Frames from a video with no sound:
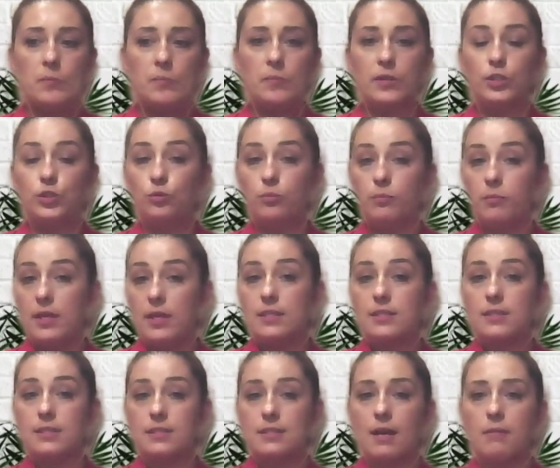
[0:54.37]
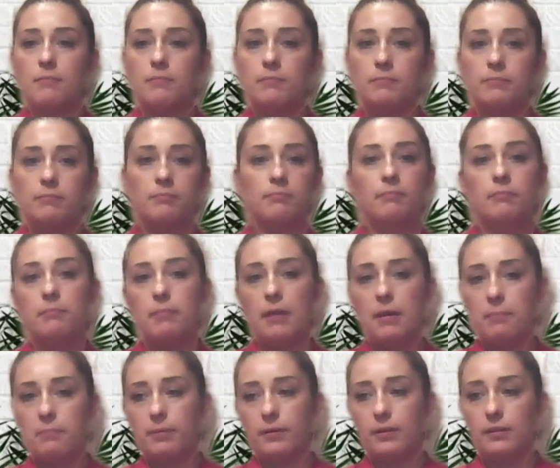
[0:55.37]
to miss some
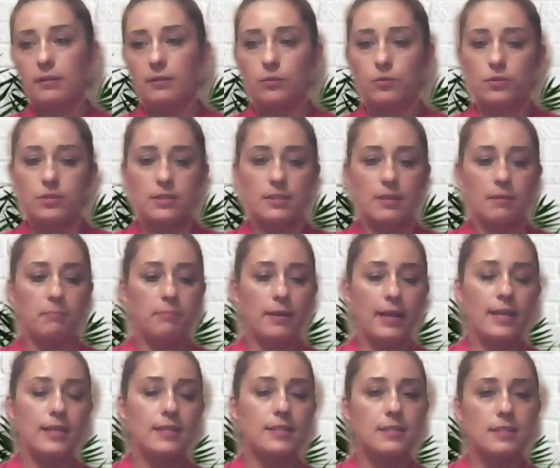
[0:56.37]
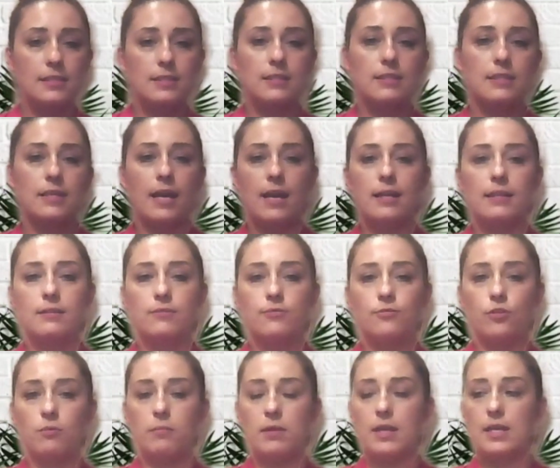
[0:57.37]
people or some places. And
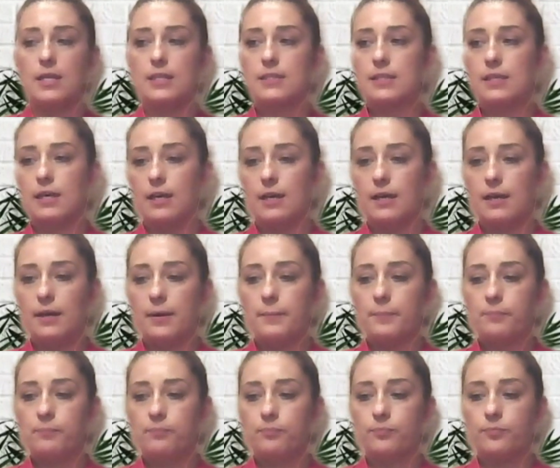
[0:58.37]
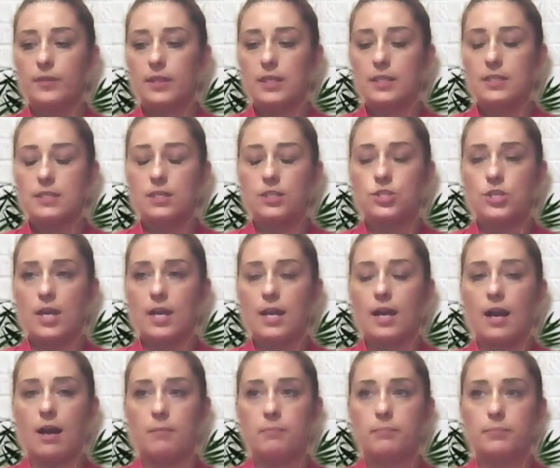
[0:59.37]
for me, it's a
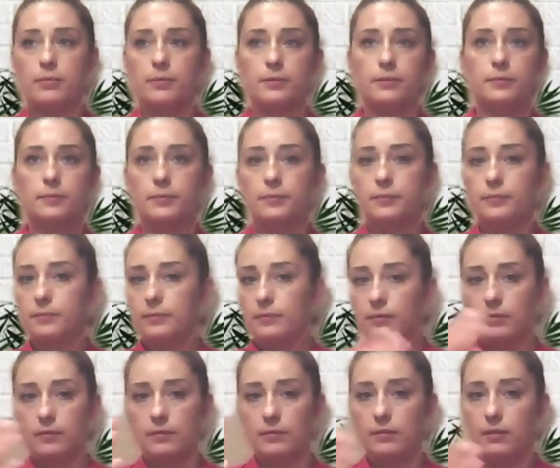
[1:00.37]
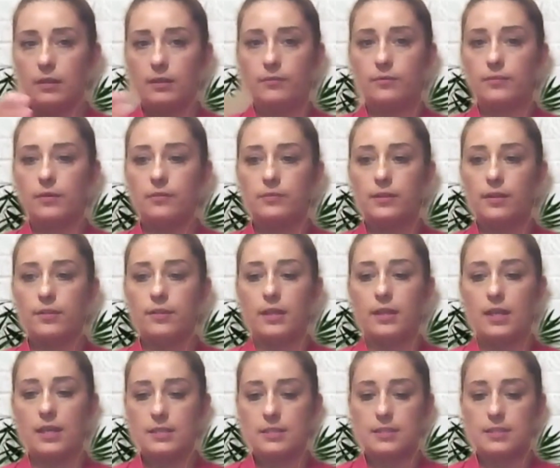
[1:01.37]
checkup of the
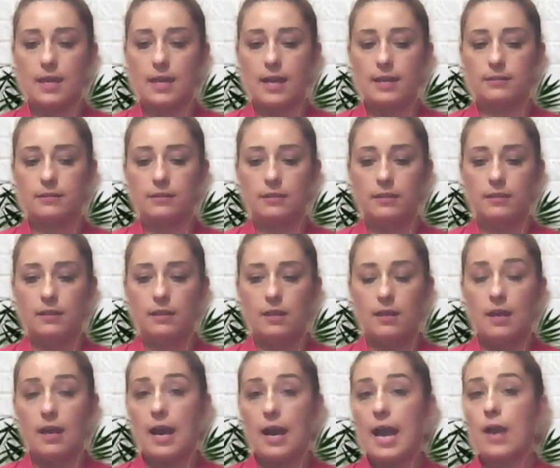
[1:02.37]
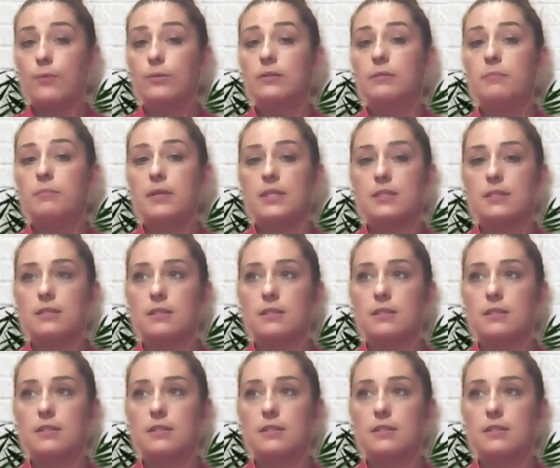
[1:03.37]
things that I would miss